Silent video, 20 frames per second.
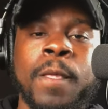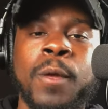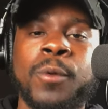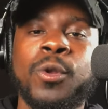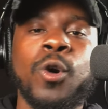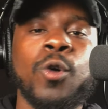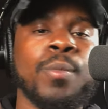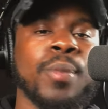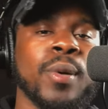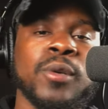
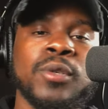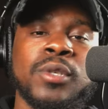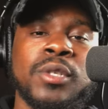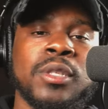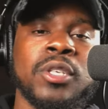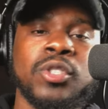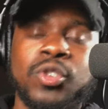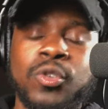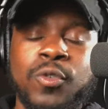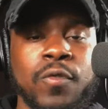No
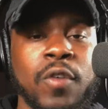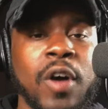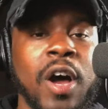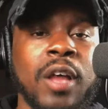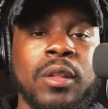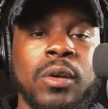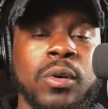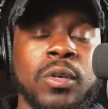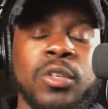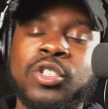person that you
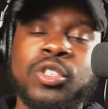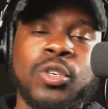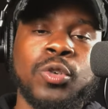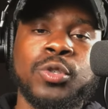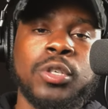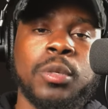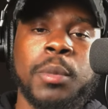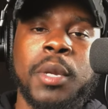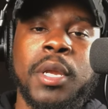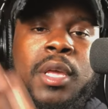follow on
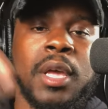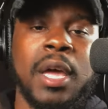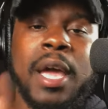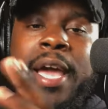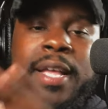social media